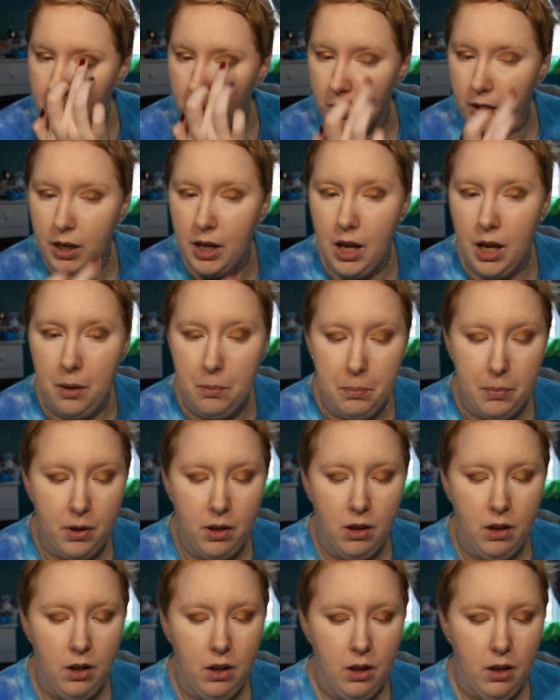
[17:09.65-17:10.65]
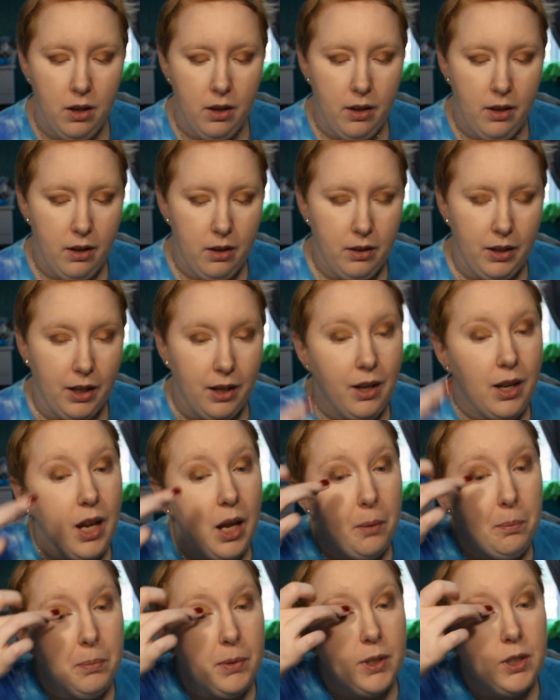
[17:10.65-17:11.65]
or kept
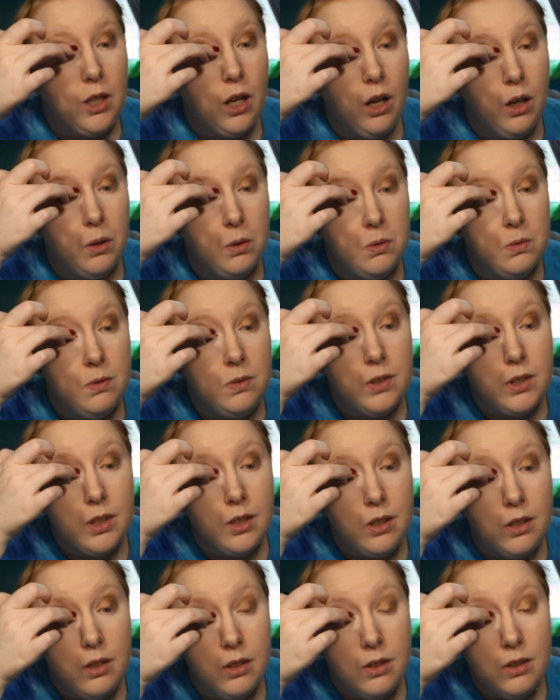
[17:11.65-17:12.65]
the tones,